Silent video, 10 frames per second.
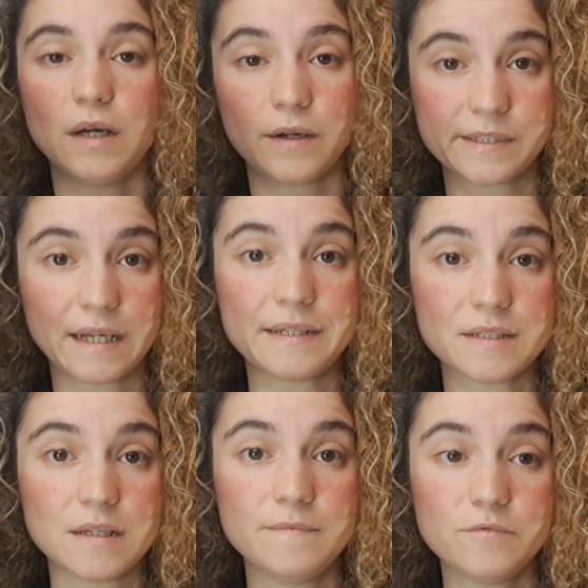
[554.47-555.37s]

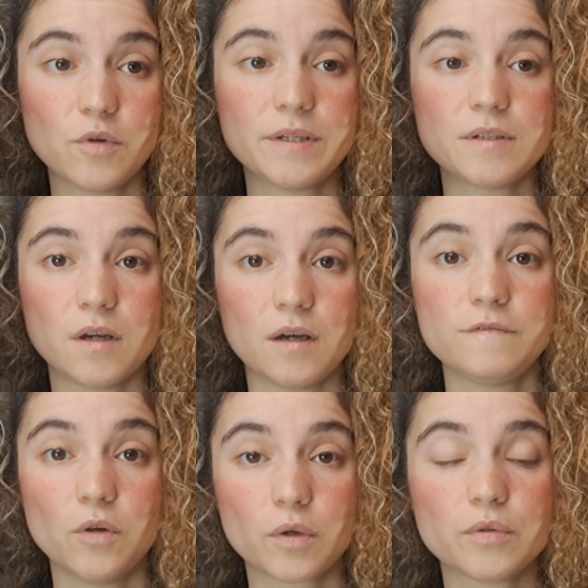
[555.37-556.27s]
isolated lymphoid
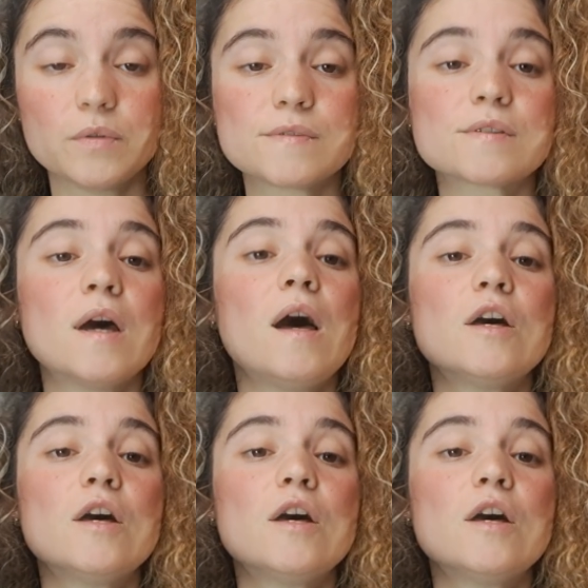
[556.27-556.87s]
follicles.